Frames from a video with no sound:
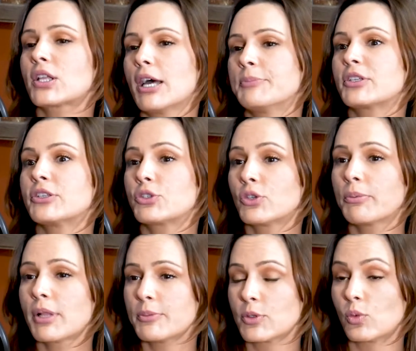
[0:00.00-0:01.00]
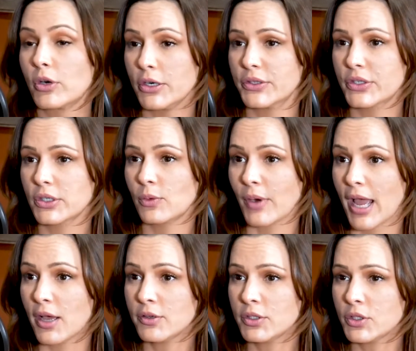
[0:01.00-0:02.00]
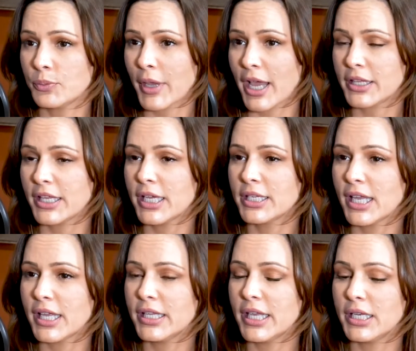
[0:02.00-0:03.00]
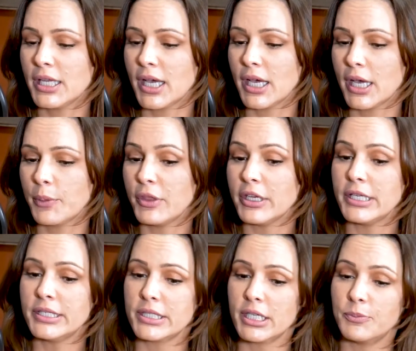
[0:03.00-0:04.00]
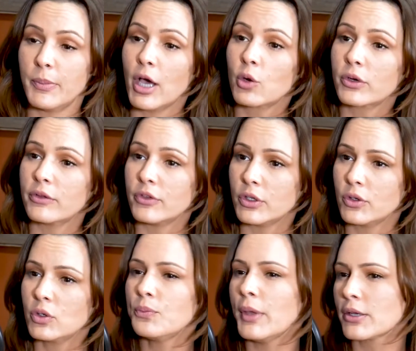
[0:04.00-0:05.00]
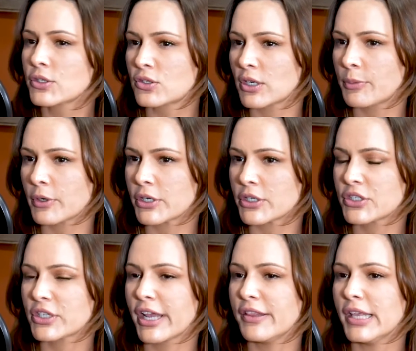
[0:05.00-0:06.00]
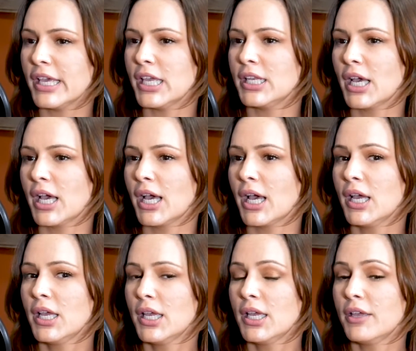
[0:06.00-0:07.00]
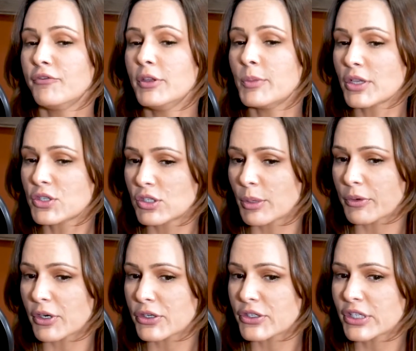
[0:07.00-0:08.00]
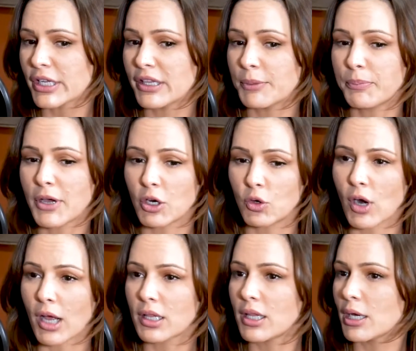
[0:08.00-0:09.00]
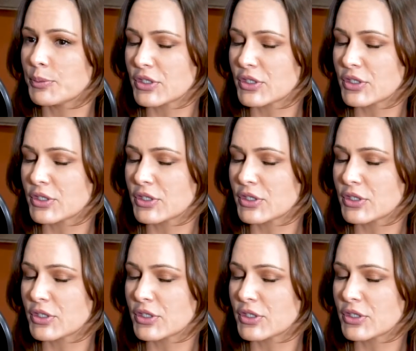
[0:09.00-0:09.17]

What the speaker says: clubs because strip clubs weren't around back then. And then he did male review, male strippers, and then female strippers, and then punk rock clubs,